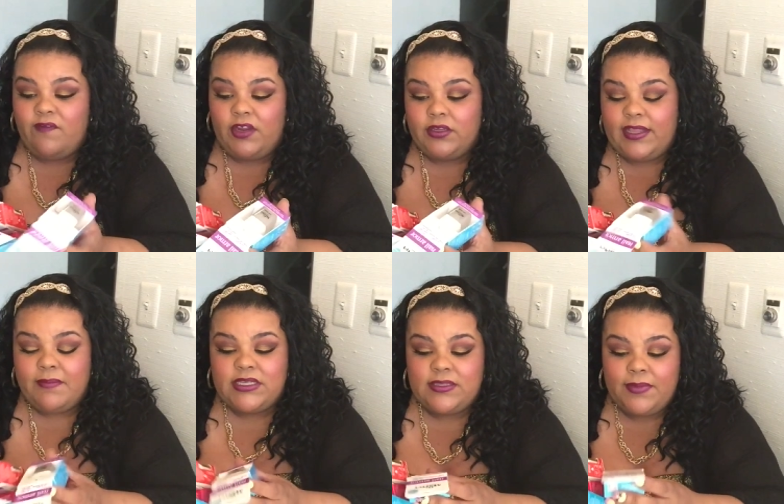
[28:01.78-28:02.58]
figured they
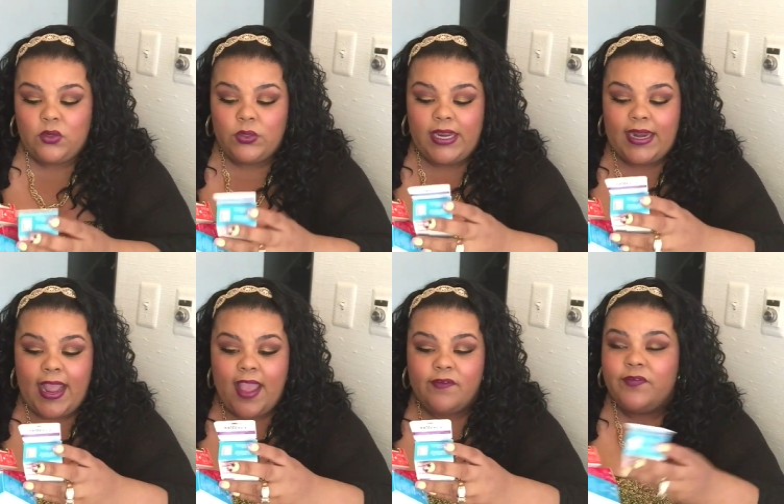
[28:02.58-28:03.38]
must have been okay to
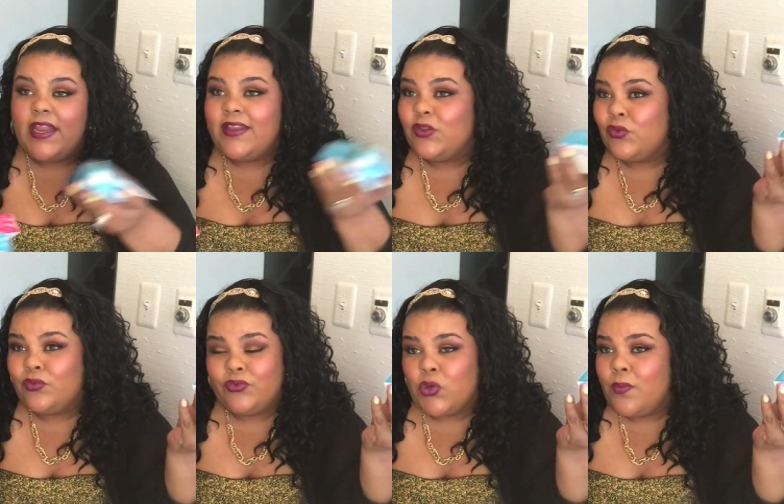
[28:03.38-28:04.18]
have. If they
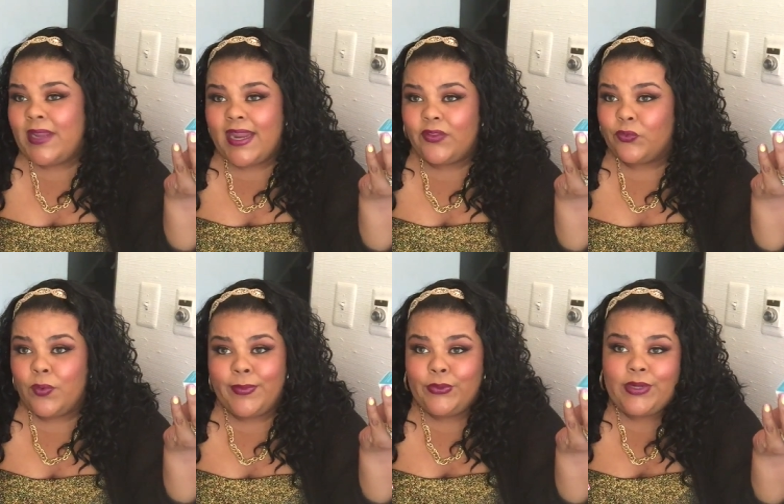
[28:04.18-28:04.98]
told me I had to throw
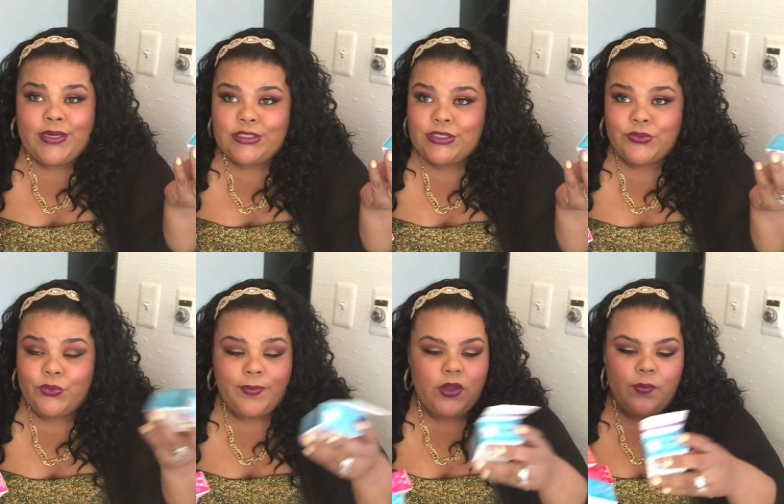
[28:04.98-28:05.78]
them out, I just
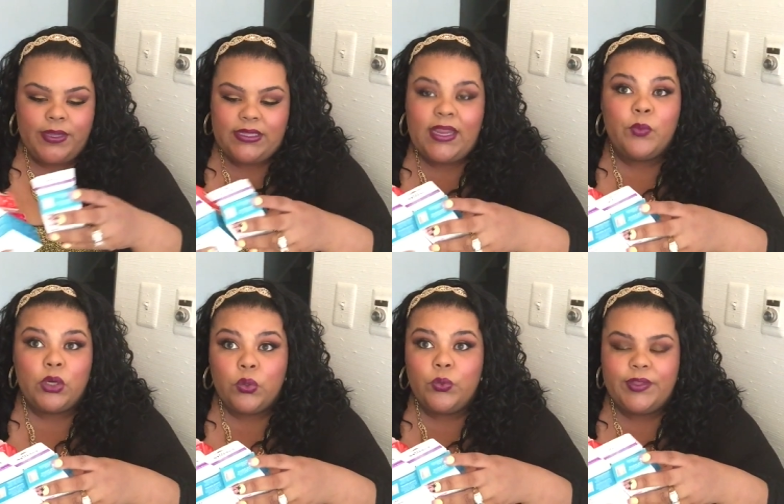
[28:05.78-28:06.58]
threw them out, but they
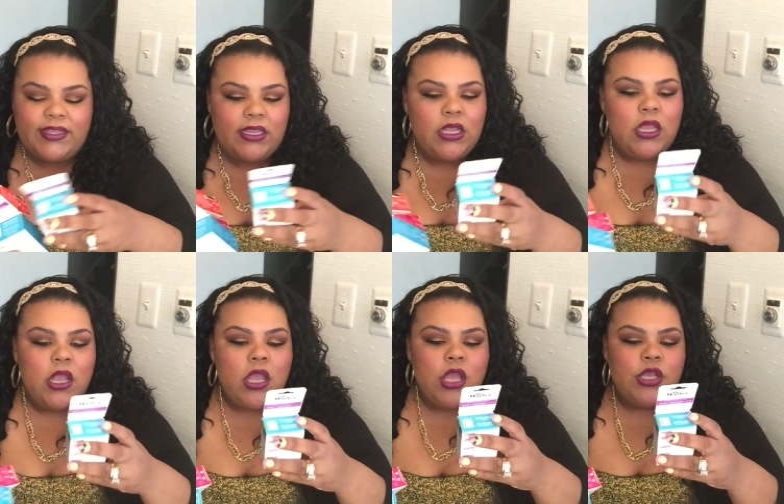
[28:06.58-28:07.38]
were cool with it.
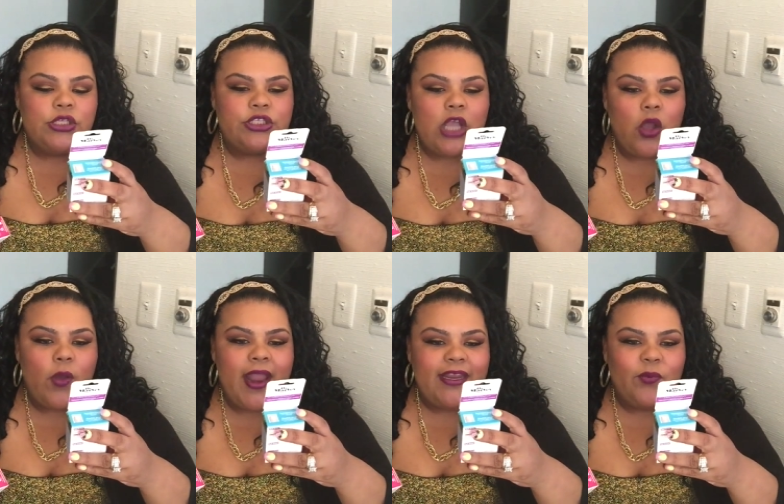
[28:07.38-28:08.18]

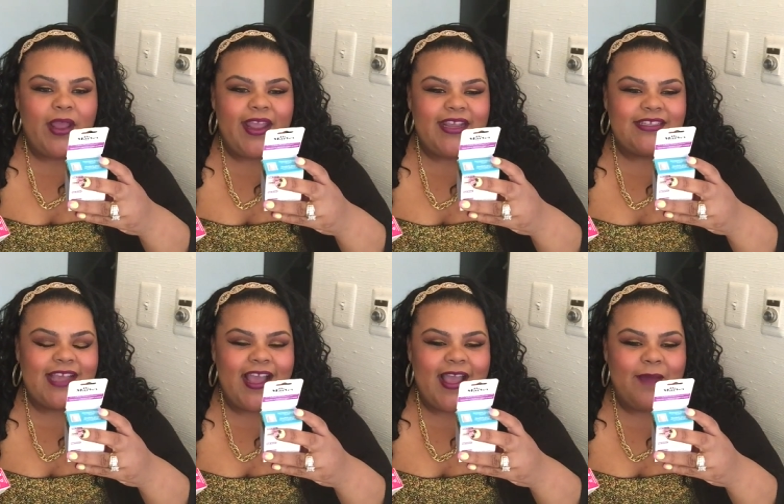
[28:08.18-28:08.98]
So anyways,
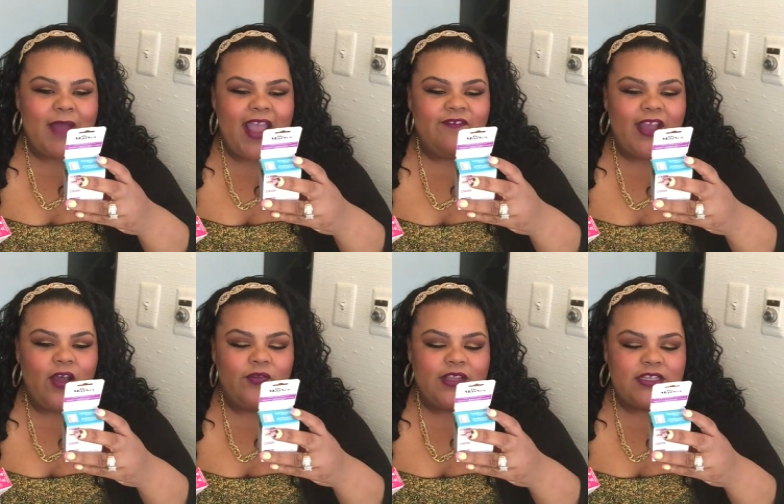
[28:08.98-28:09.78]
um, I
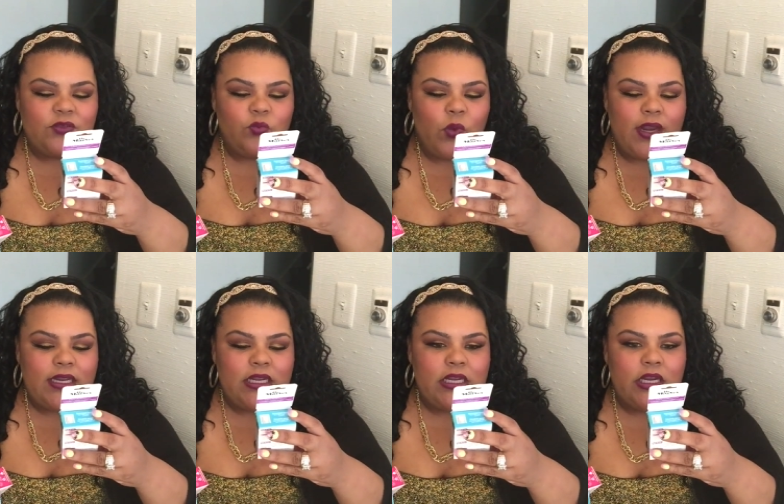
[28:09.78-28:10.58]
found this
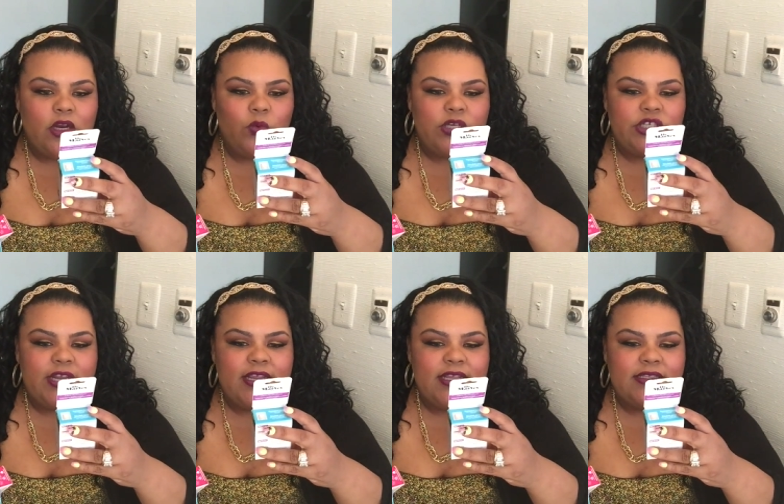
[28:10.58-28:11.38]
one here, which
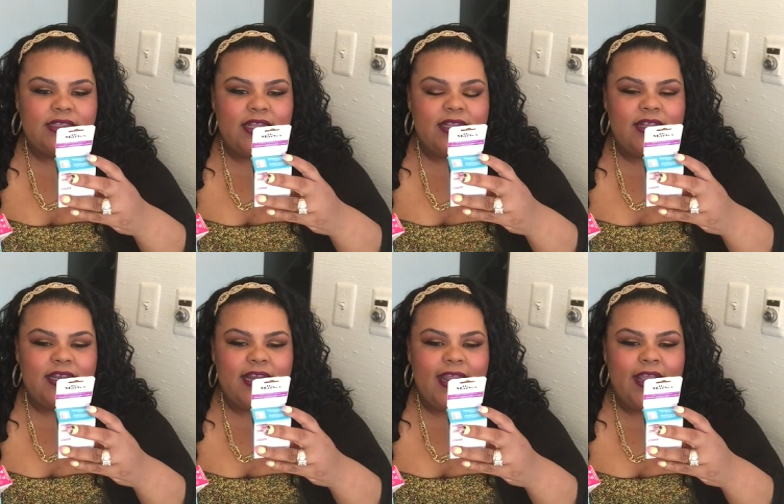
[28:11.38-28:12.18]
is the
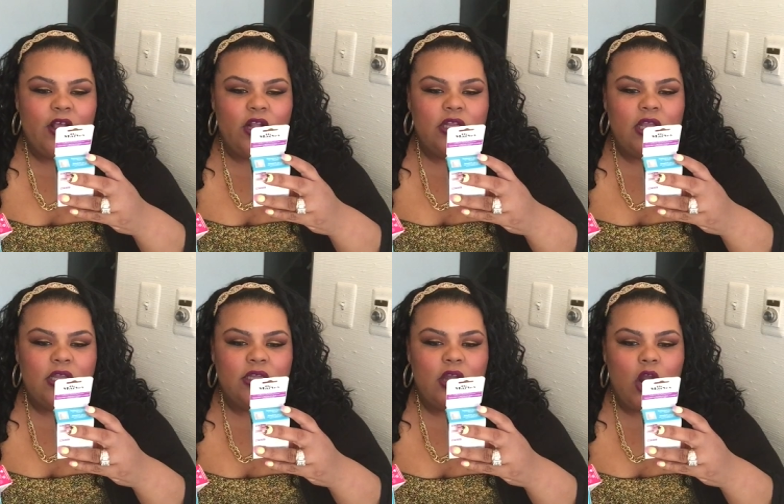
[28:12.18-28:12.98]

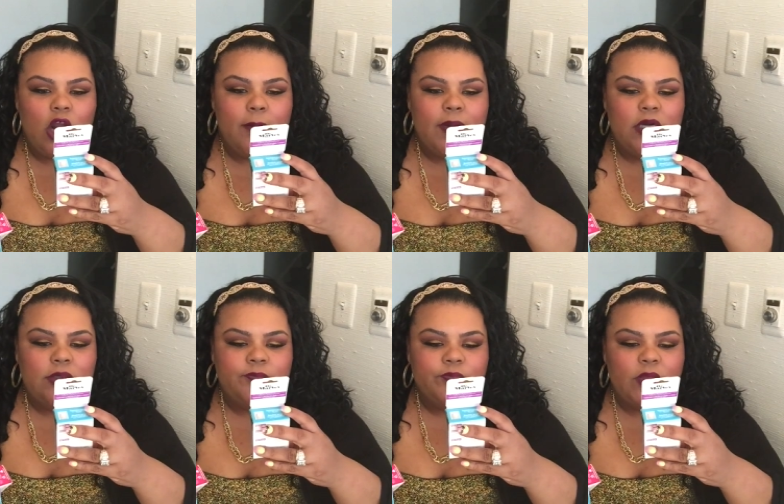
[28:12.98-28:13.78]
Nail Armor